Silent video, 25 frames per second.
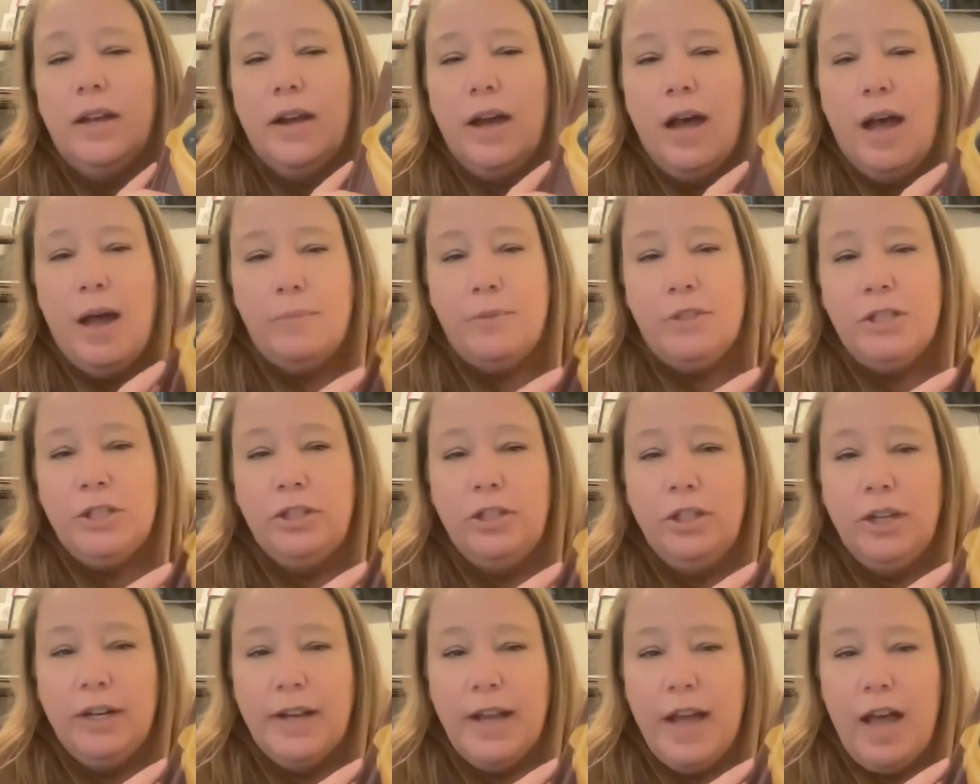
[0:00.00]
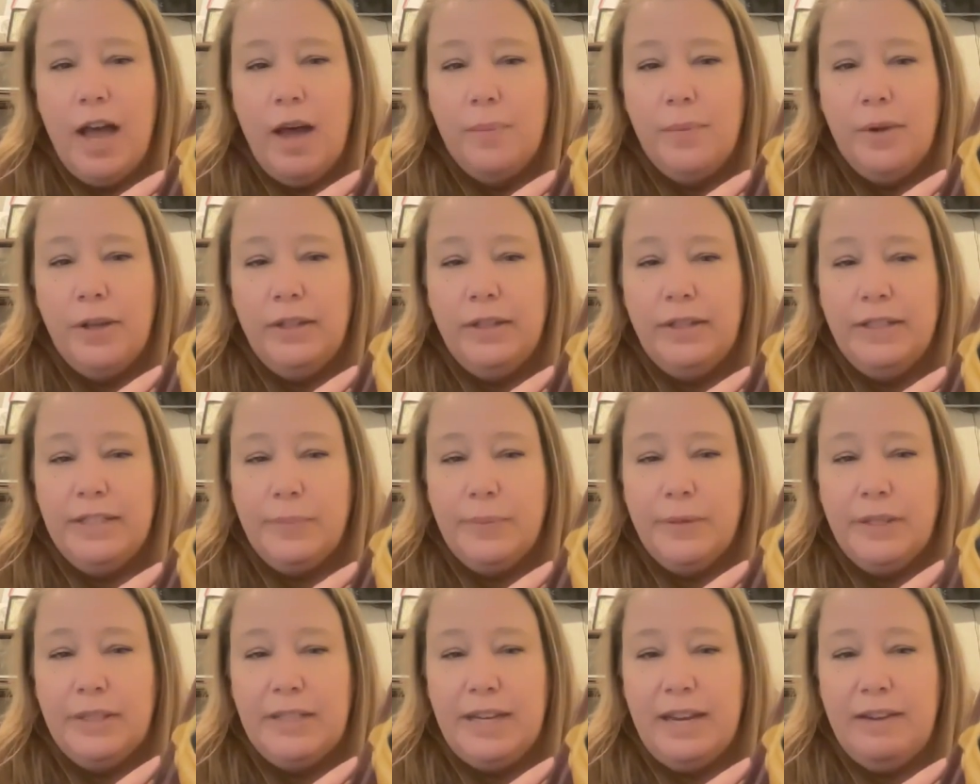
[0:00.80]
to look up
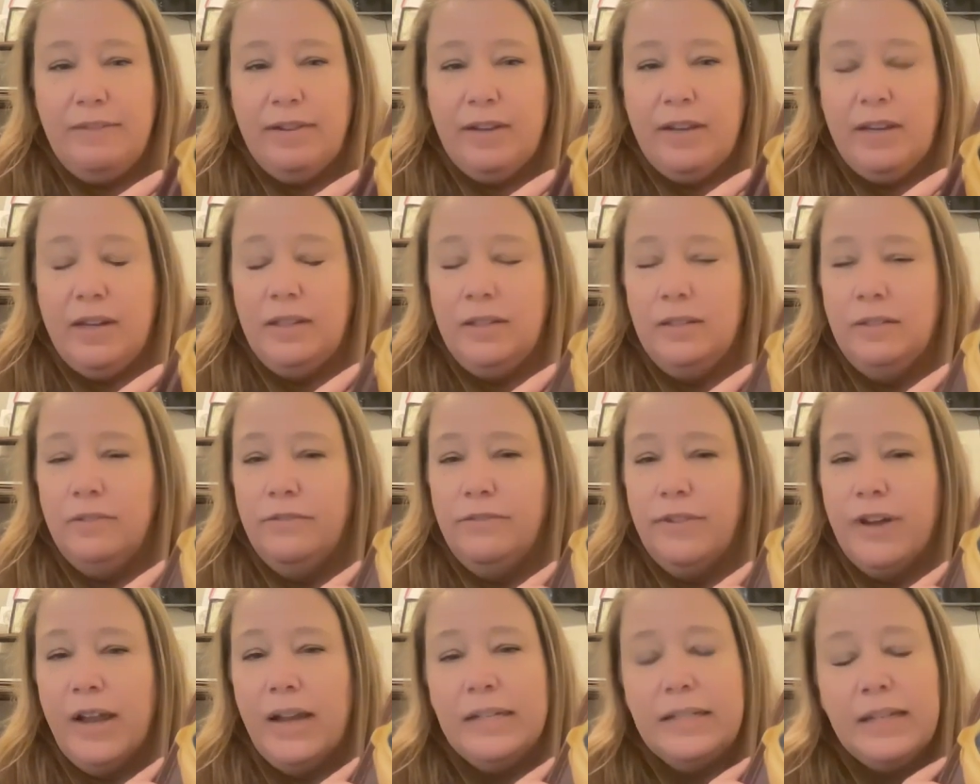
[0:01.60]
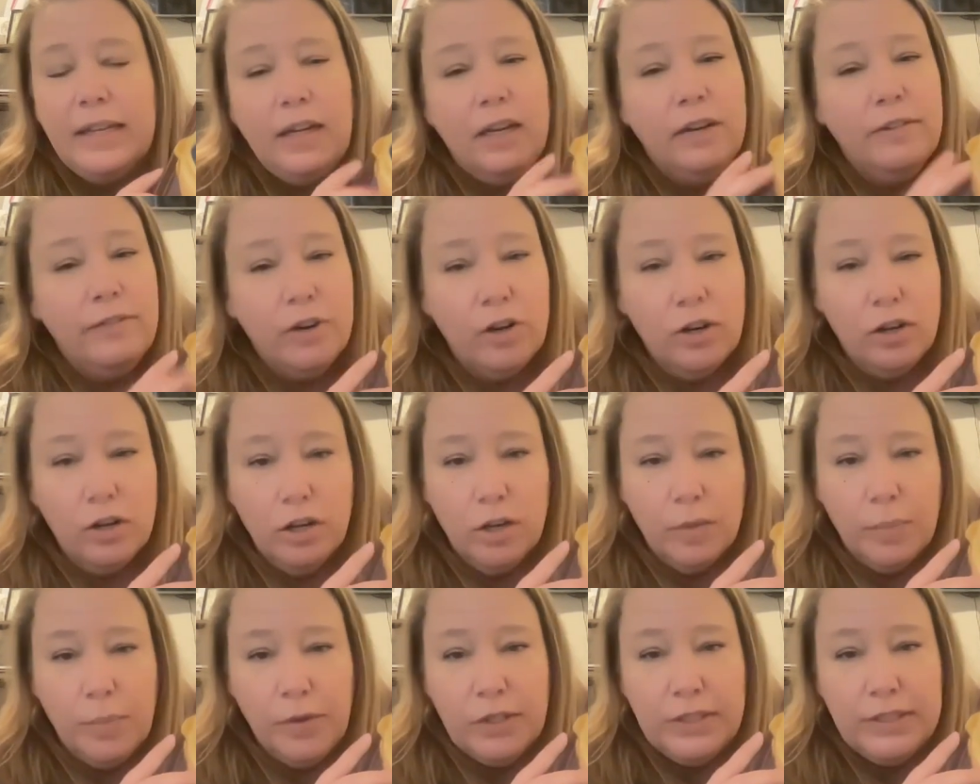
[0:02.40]
Elizabeth David, find any of her
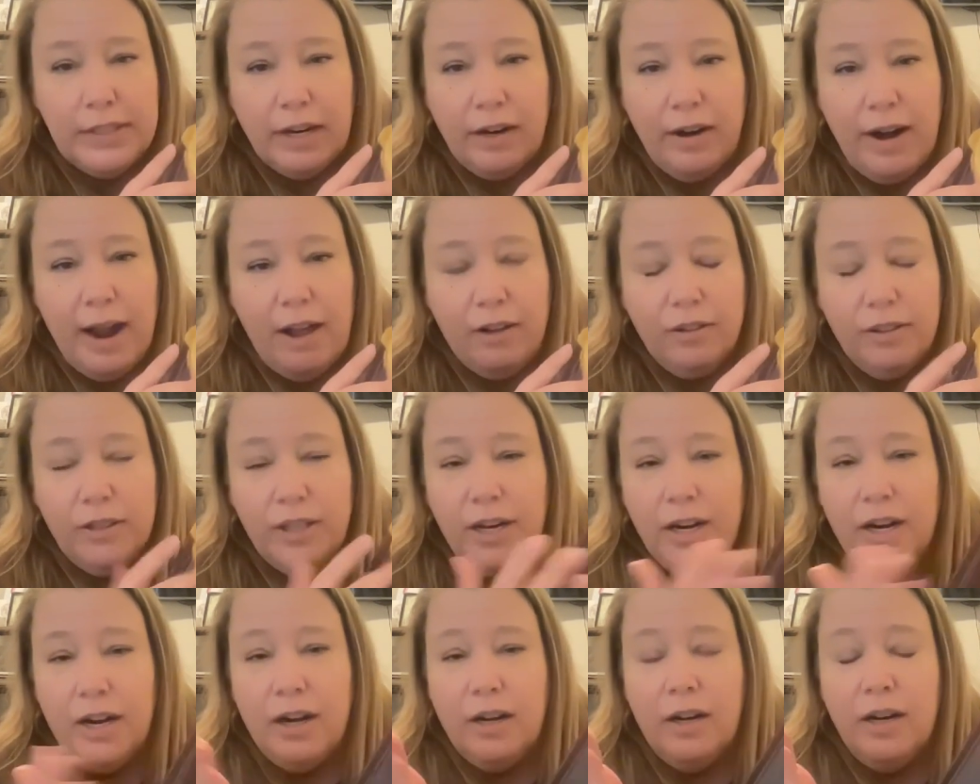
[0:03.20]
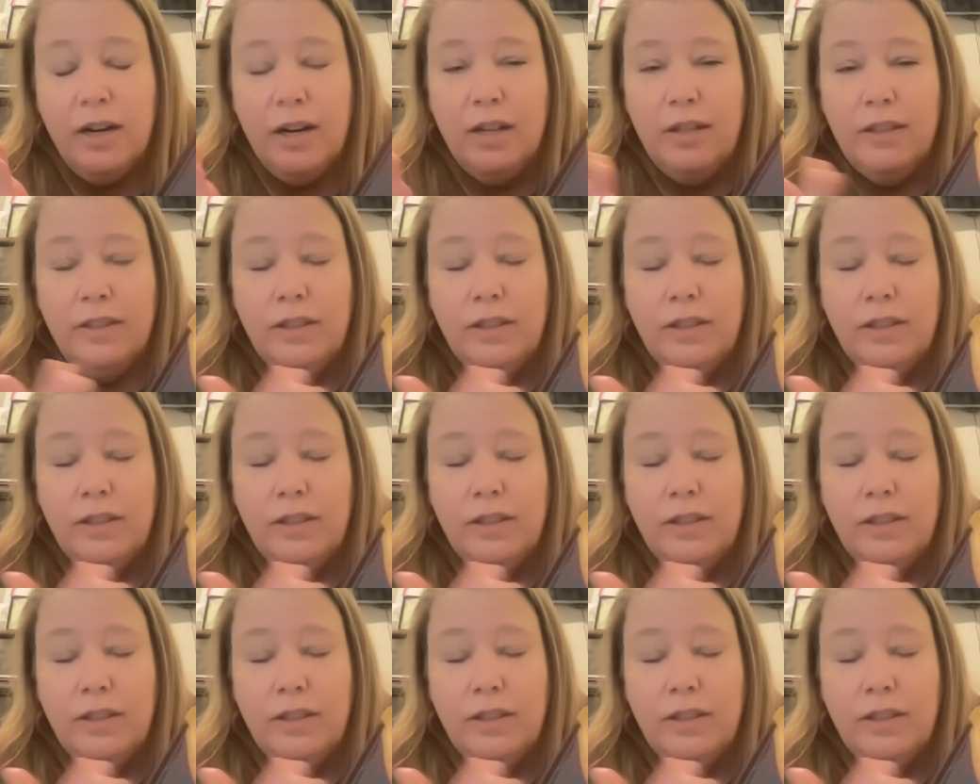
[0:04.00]
cookbooks that are out there,